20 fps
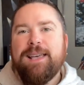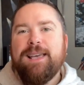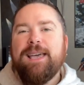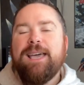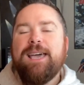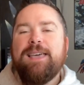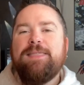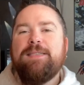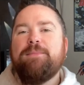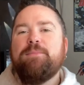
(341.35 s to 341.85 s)

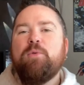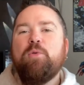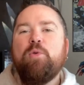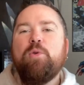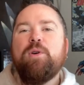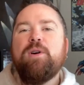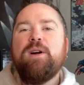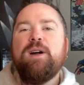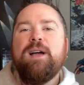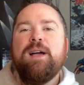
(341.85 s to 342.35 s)
and the
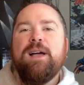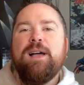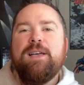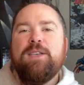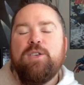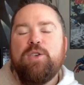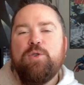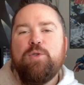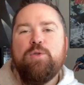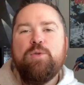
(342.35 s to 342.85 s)
more
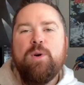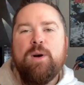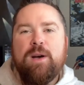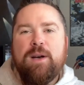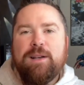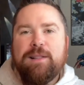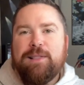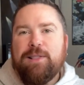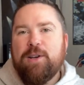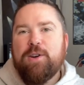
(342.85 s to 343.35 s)
you
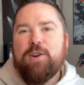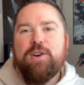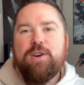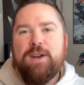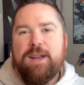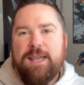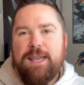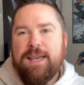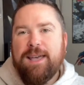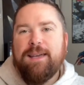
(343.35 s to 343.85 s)

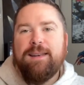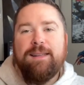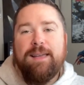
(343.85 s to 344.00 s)
learn it.